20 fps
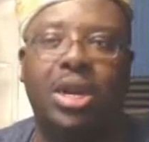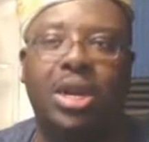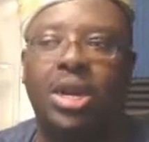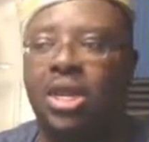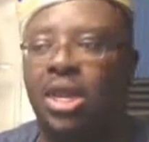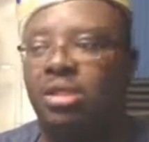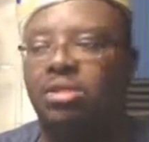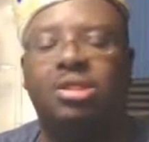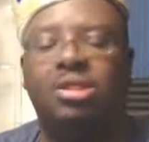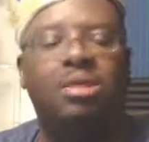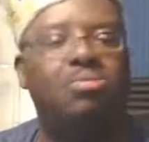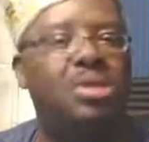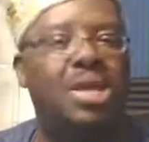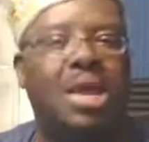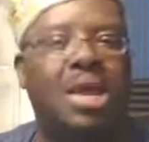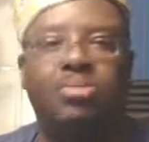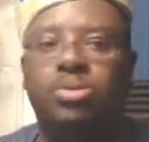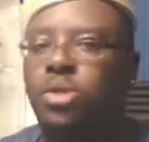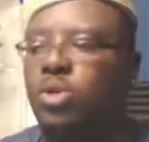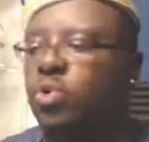And again,
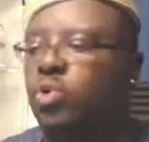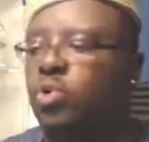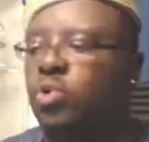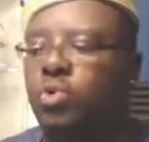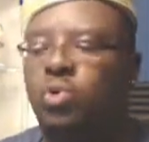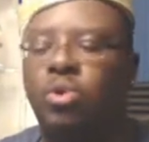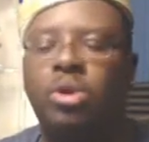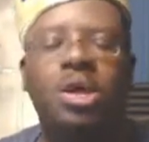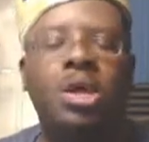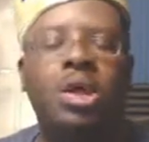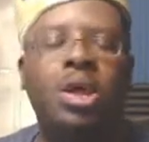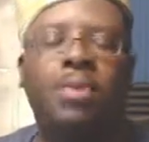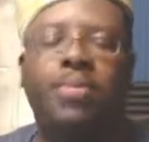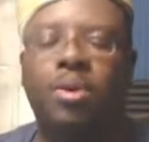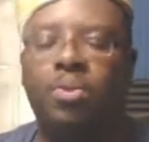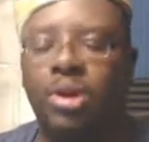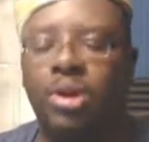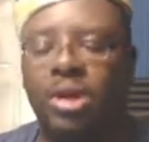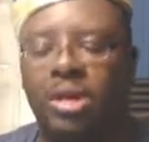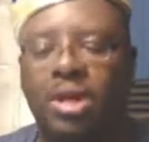sometimes it's cool,
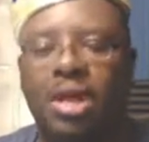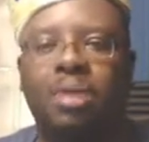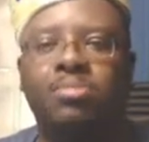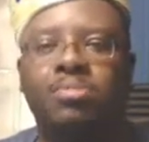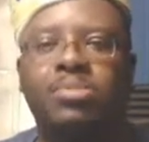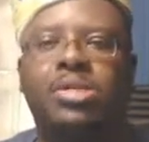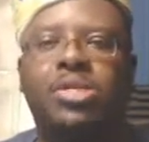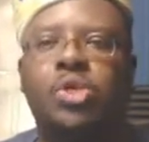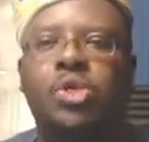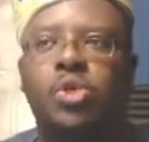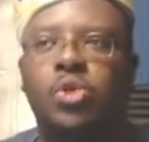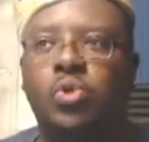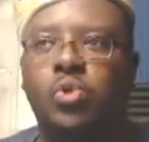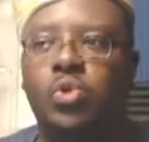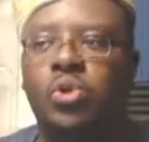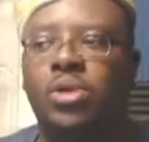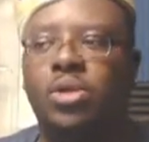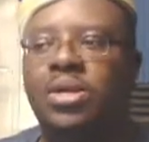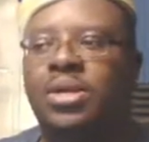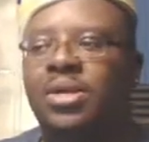but when it comes
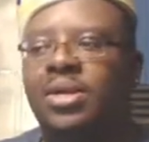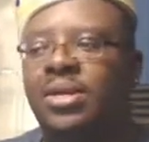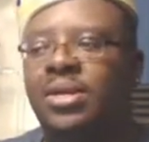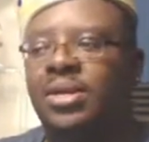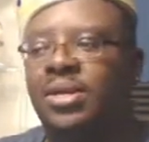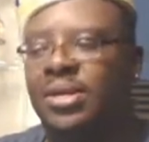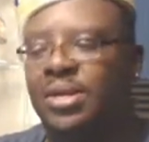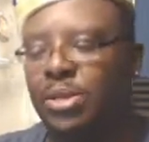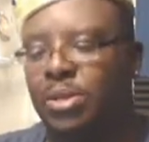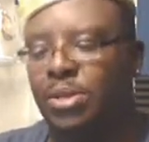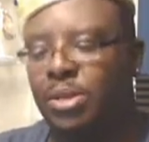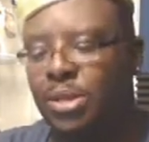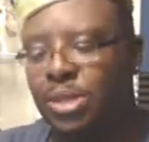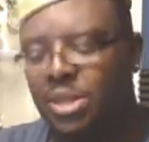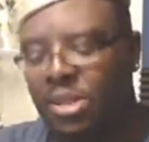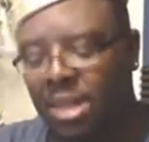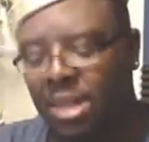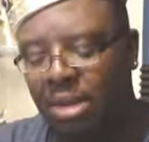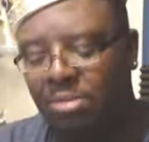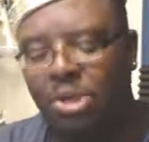to
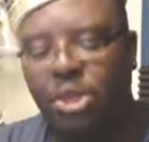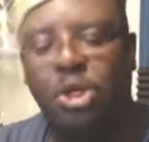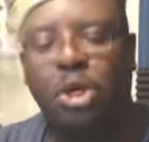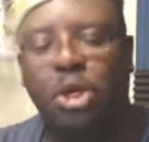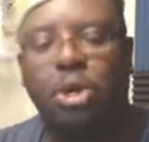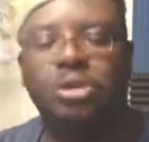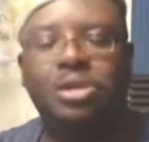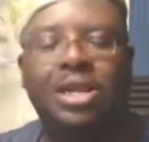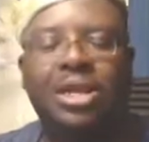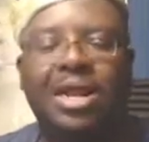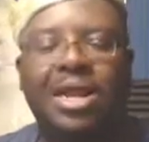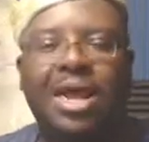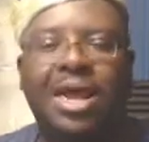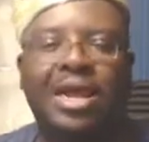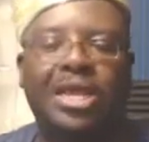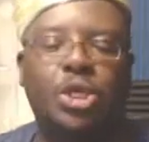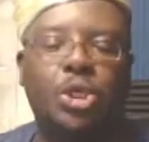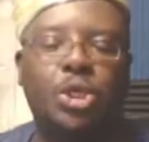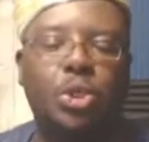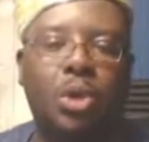some shows that
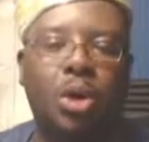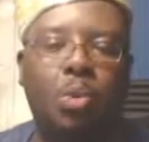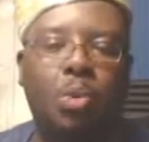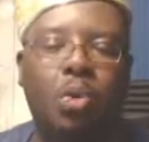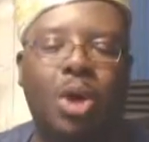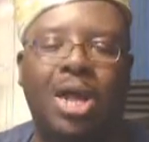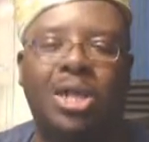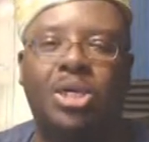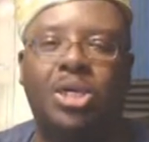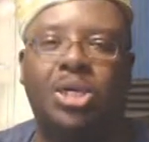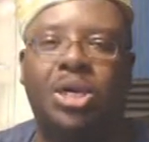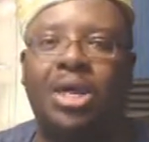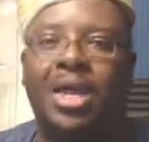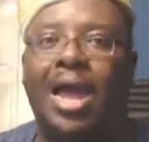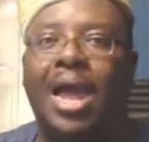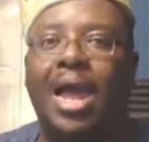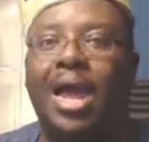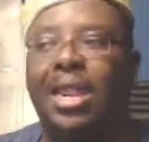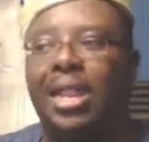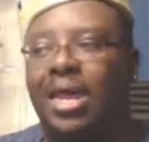I enjoy watching,
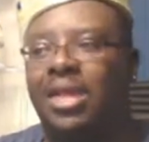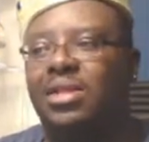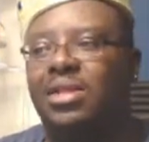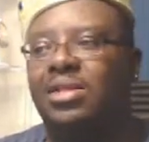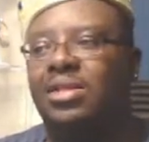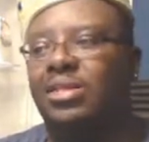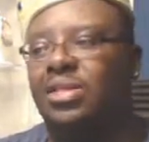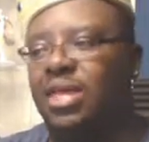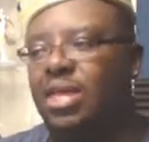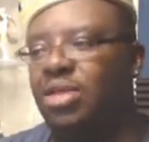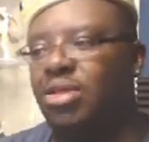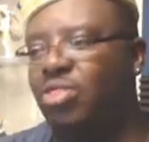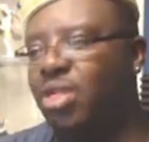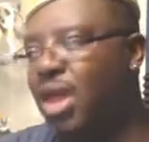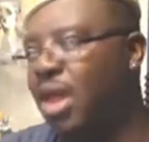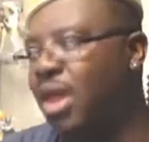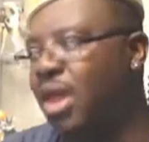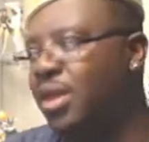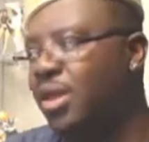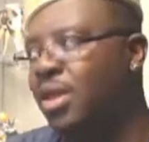I like to see
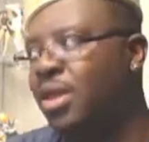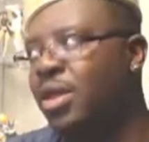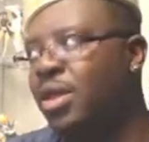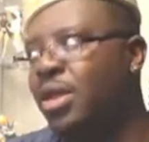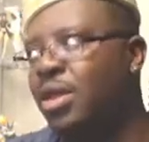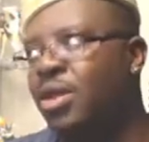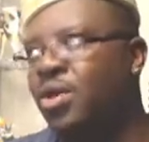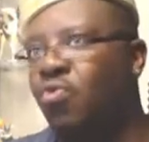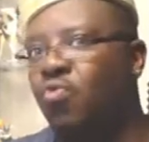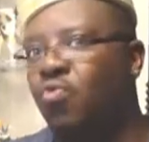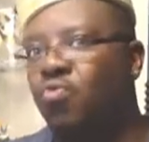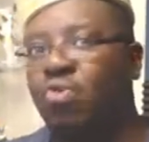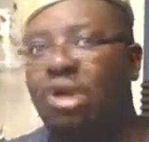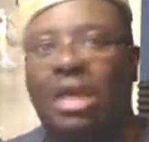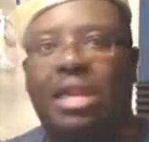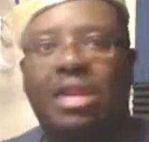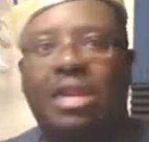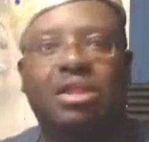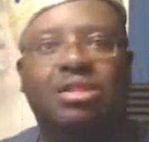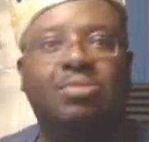that
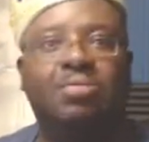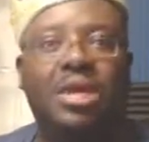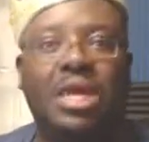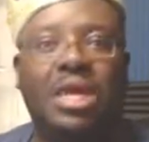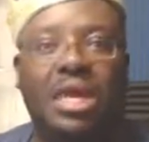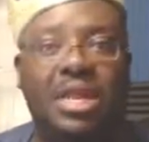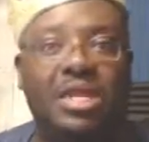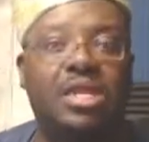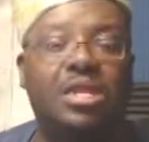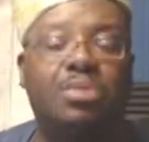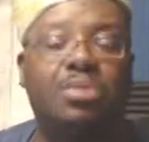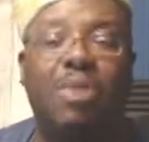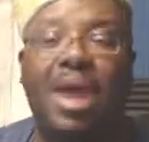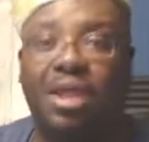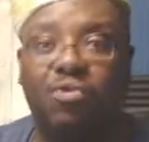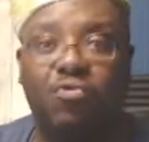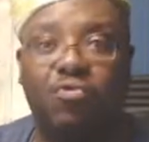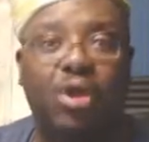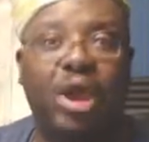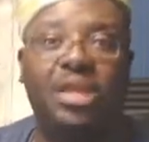realism get
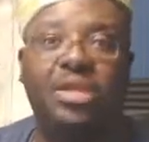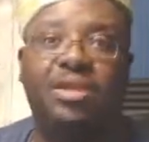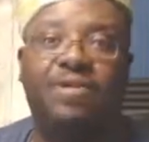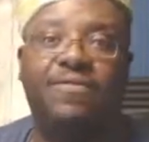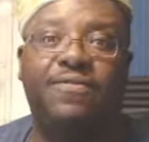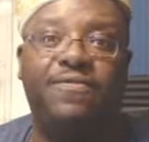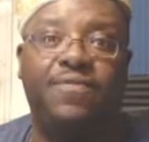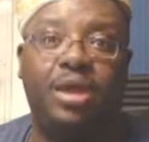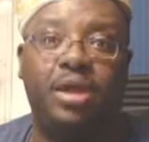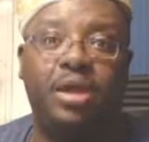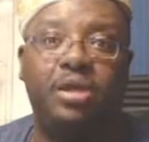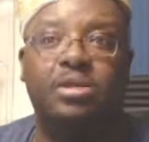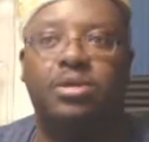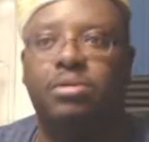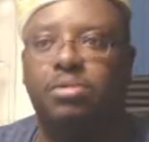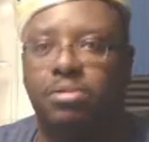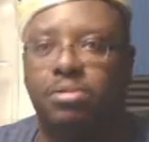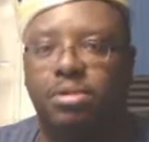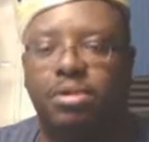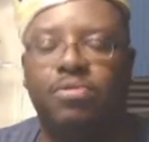smacked right into the
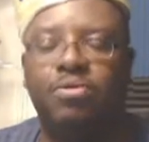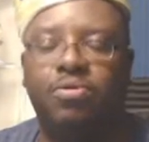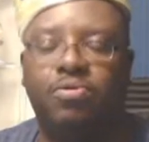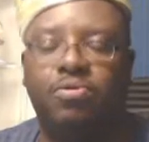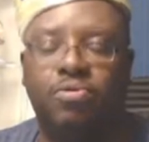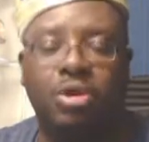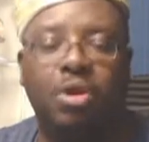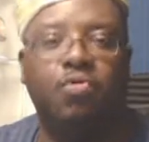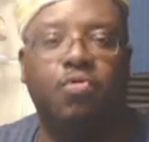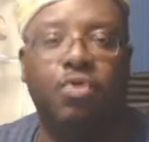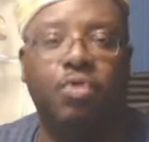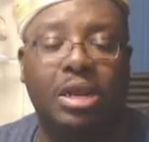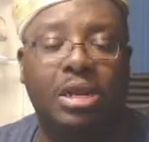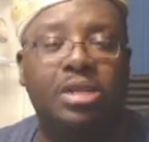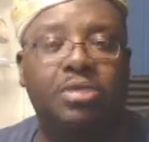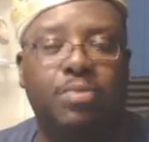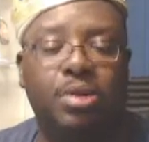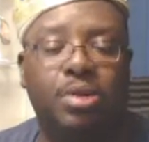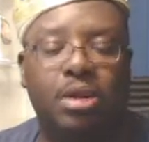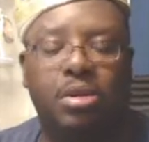face.
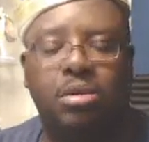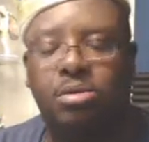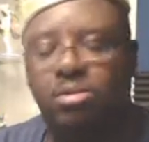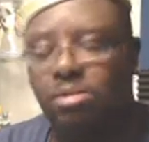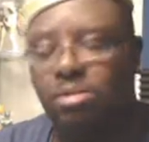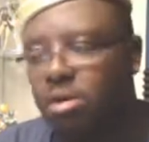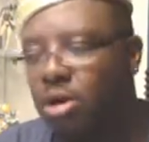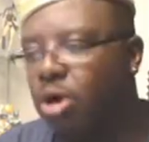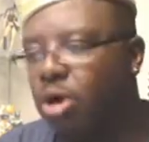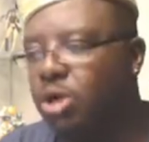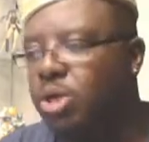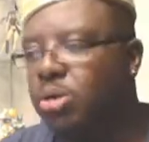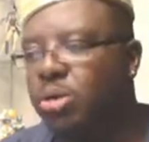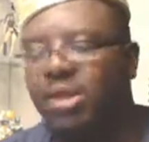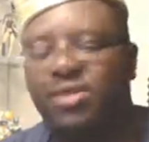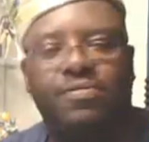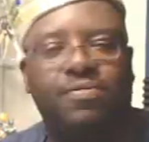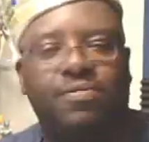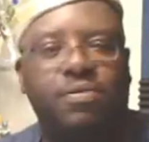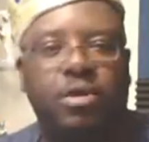Realism in a cartoon
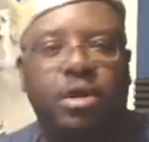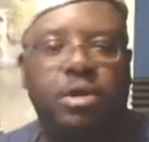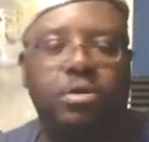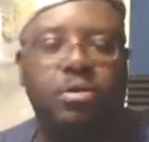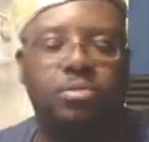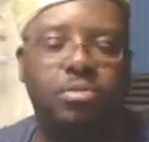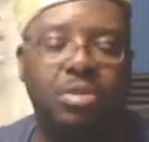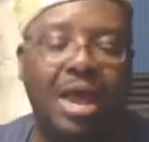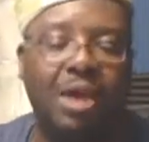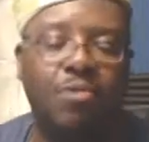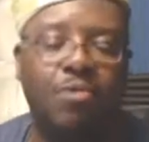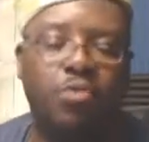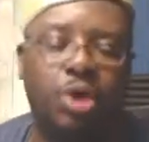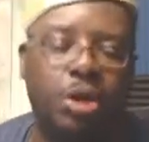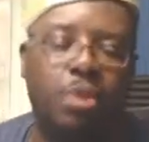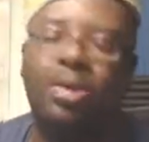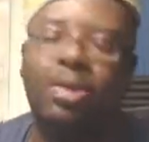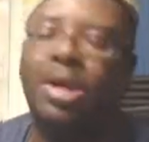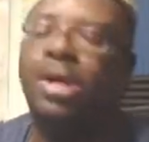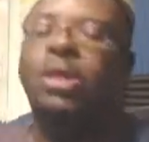that's, not
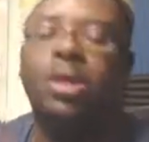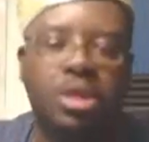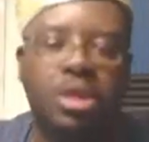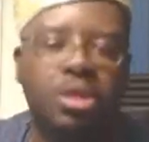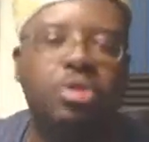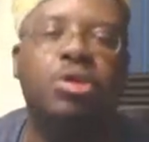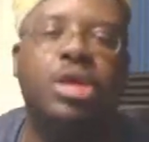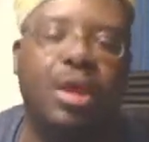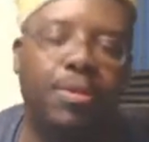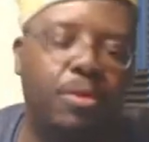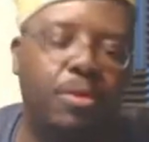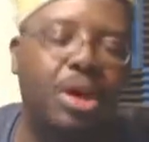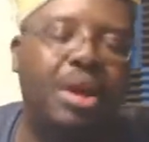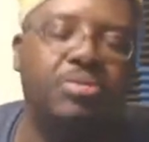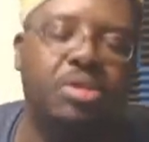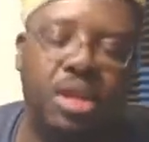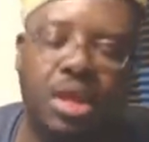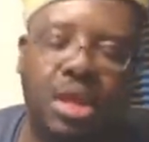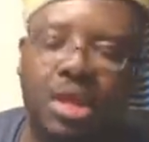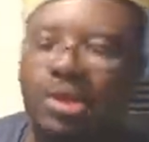real, but you get what
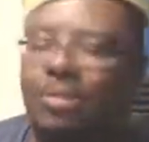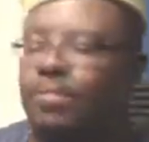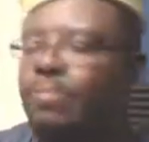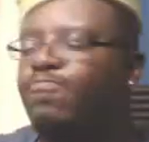I'm saying.